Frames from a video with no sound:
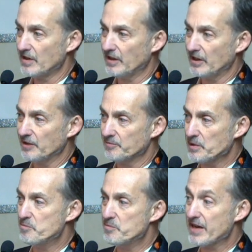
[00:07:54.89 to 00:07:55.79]

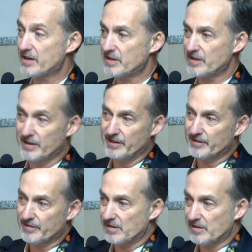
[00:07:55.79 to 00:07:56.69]
embedded
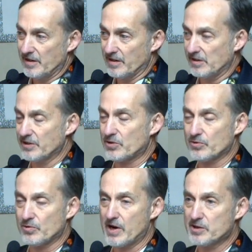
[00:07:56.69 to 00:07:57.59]
in clinical
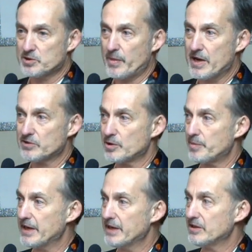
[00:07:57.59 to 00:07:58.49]
trials sponsored
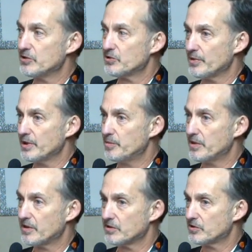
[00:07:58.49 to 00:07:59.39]
by industry,
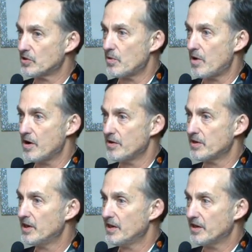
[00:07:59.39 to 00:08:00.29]
because it's so hard
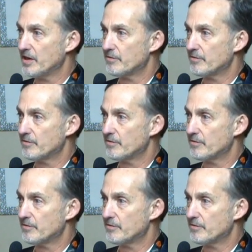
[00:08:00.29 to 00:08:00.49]
to get